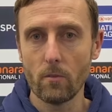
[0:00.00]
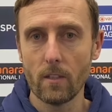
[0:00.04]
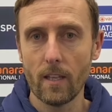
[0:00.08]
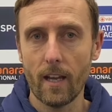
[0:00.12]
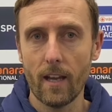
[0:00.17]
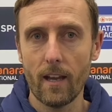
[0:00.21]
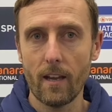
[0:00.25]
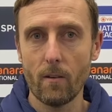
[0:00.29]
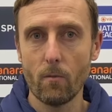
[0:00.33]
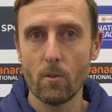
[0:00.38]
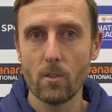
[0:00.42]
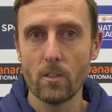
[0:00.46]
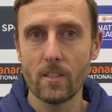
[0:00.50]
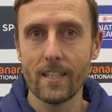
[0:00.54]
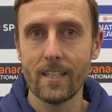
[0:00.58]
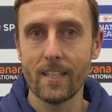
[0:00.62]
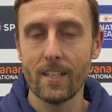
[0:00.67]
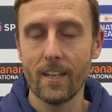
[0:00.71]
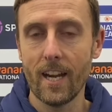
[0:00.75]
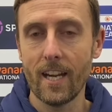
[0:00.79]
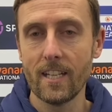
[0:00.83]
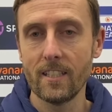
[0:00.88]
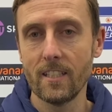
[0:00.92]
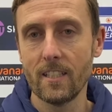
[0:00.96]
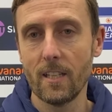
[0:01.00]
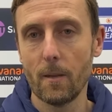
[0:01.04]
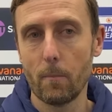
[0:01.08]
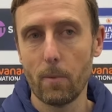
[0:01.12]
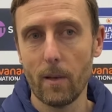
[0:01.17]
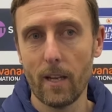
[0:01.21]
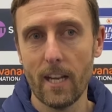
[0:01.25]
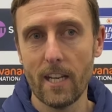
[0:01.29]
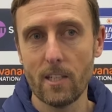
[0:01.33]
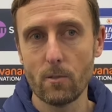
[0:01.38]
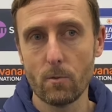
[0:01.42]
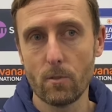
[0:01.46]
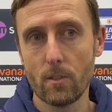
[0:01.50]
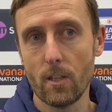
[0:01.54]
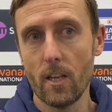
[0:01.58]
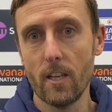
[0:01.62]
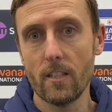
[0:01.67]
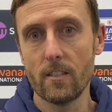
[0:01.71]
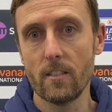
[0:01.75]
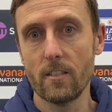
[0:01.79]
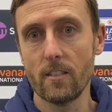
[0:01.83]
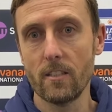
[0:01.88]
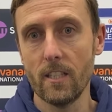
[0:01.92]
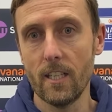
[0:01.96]
that was ingrained in the players was there
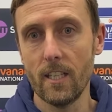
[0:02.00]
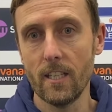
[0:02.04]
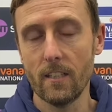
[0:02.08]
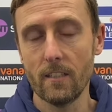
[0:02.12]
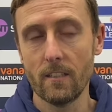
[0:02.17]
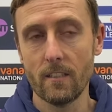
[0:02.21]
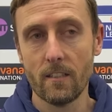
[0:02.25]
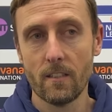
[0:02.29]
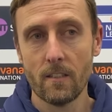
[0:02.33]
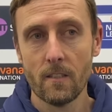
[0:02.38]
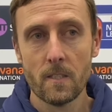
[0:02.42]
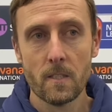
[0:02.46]
to see. and